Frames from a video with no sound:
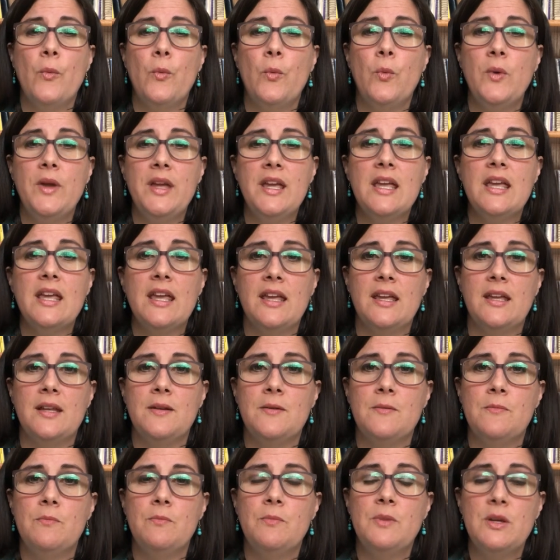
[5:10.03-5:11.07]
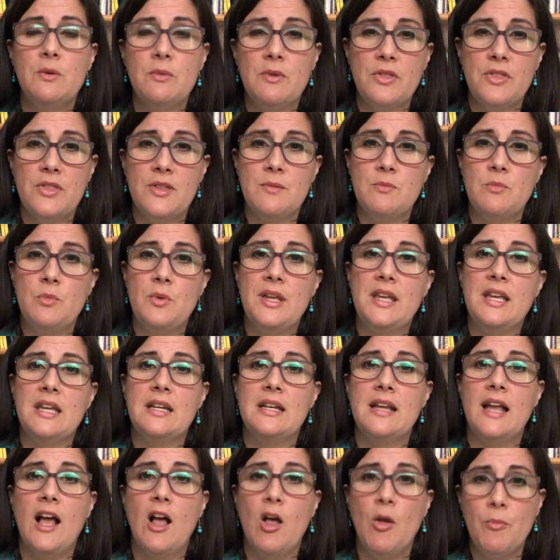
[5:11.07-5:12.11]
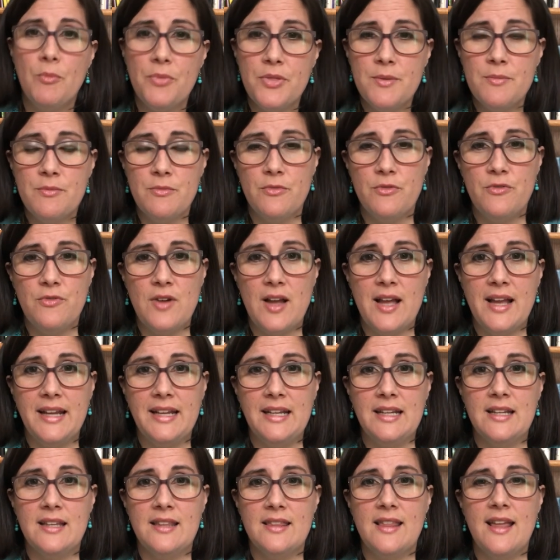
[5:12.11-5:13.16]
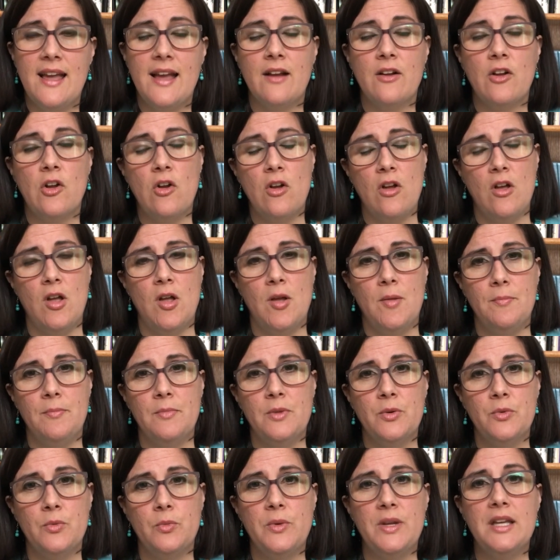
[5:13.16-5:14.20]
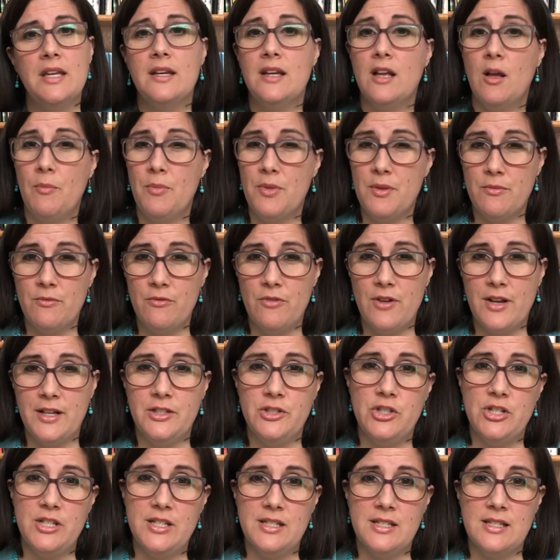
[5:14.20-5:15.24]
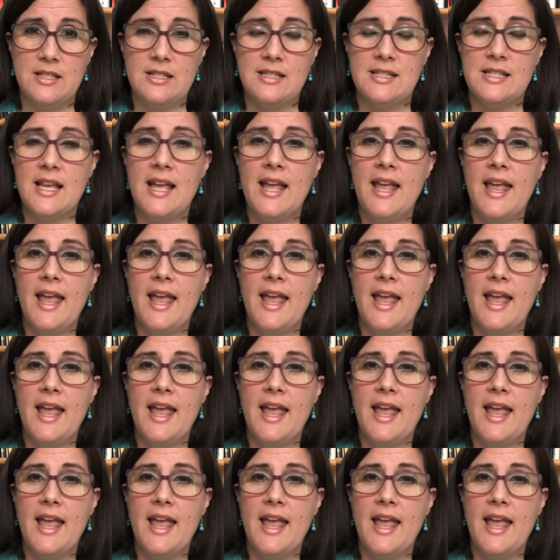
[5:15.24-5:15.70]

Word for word: We can be with them, we can help them find that calm, we can help them find Jesus,